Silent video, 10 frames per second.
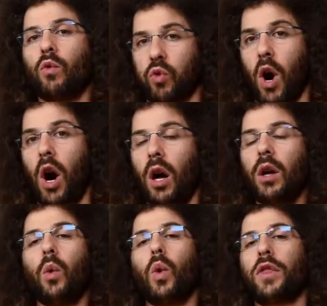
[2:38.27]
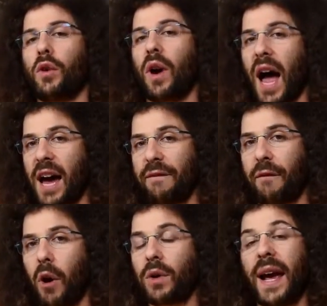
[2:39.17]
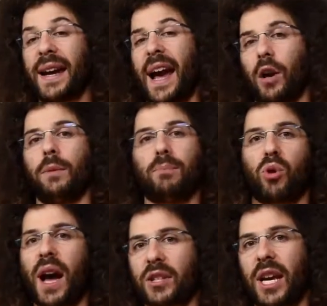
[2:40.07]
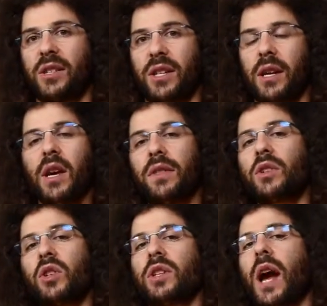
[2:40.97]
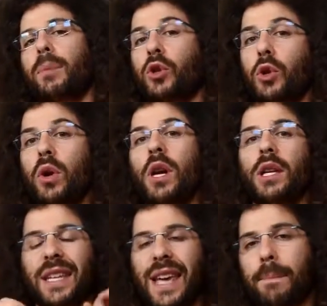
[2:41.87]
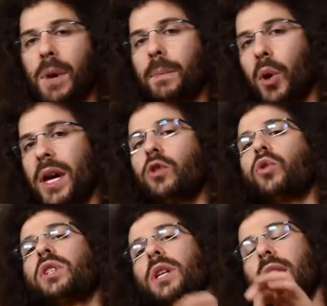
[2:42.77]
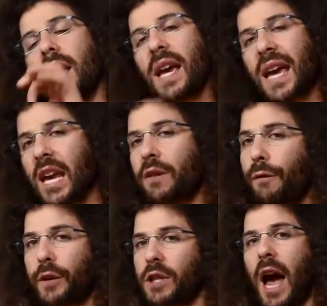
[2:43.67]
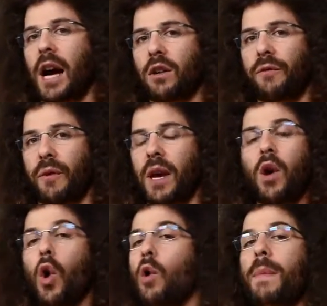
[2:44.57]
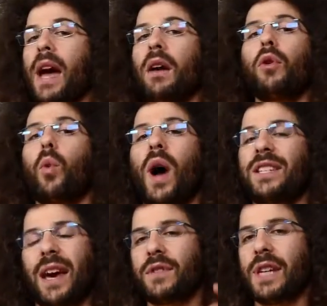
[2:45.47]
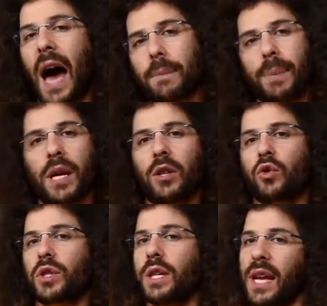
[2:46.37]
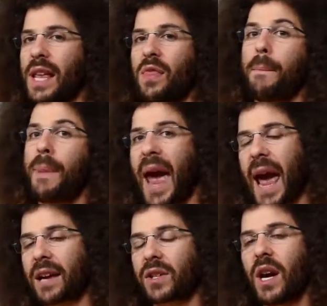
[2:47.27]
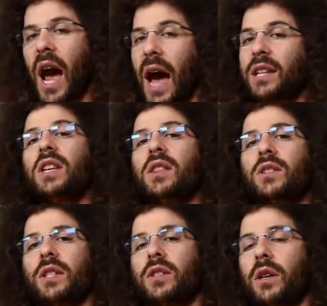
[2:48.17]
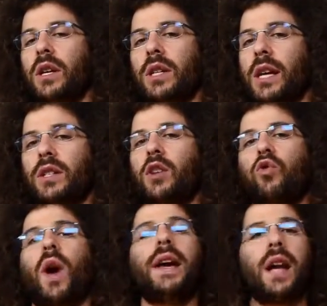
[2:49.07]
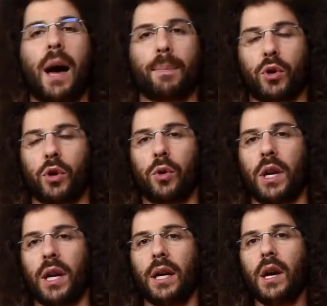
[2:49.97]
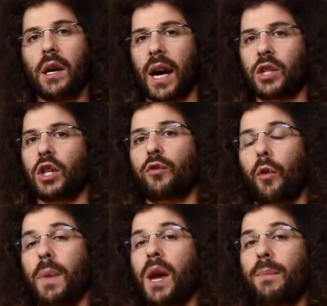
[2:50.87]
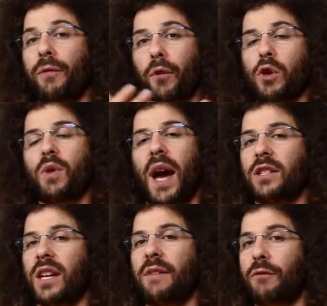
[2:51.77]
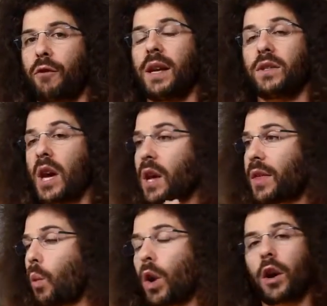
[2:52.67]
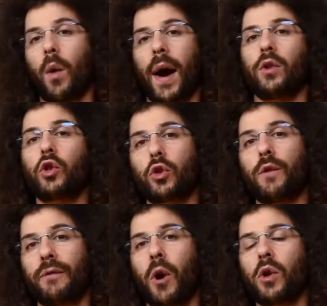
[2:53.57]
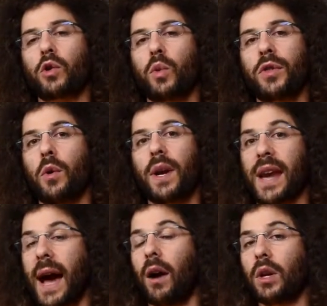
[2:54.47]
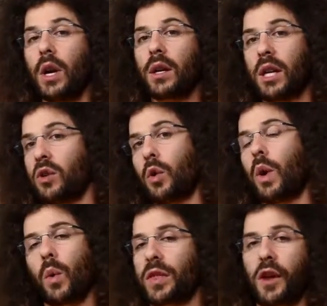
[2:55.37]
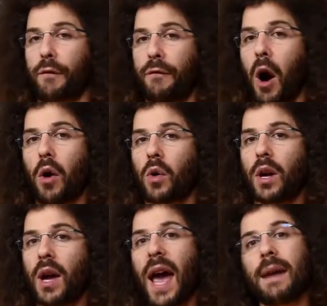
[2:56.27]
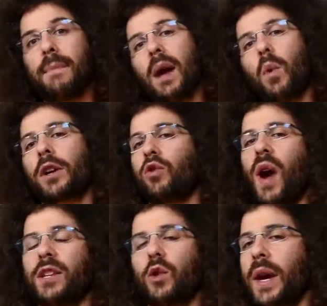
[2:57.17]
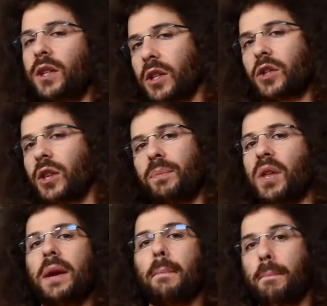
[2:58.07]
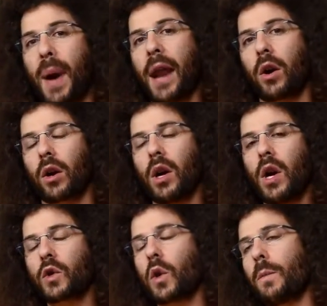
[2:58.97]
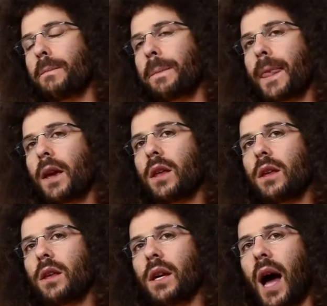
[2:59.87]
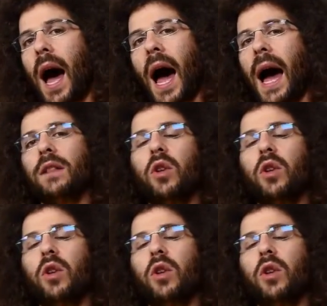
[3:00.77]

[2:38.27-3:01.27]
RAW with your iPhone and how to process it. This is an opportunity to get people interested in photography who may otherwise have not been interested in the past. I see this as a great opportunity, not just for me, but for you guys that have friends that want to go out and shoot photos with you and now can do it with their phone and may want to graduate to something better. So I